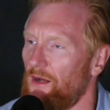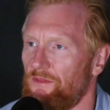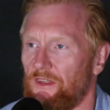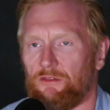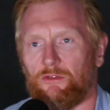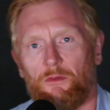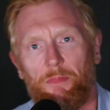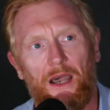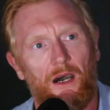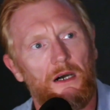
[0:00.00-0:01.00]
this was
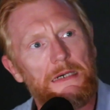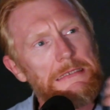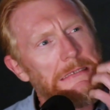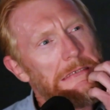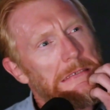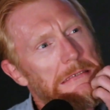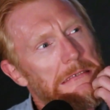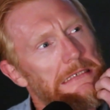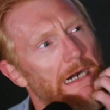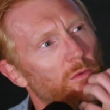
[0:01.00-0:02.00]
about,
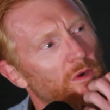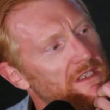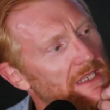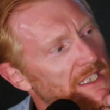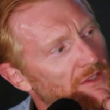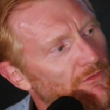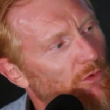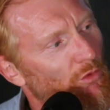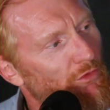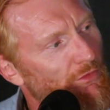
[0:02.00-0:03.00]
I want to say it's the
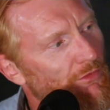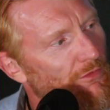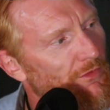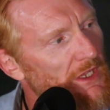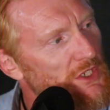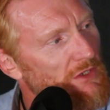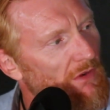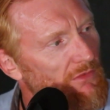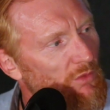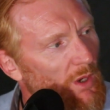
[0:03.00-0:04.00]
fourth feature
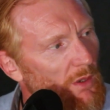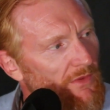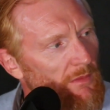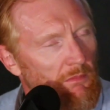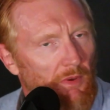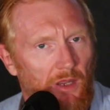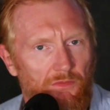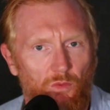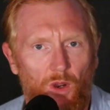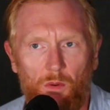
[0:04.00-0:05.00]
I've worked with him, but
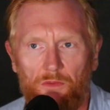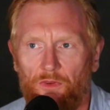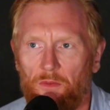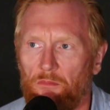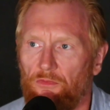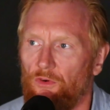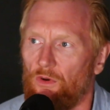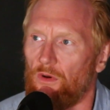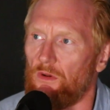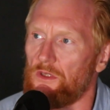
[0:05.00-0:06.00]
I've worked with him
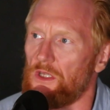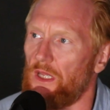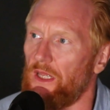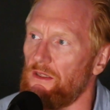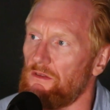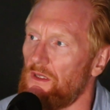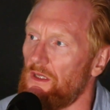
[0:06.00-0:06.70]
for, he's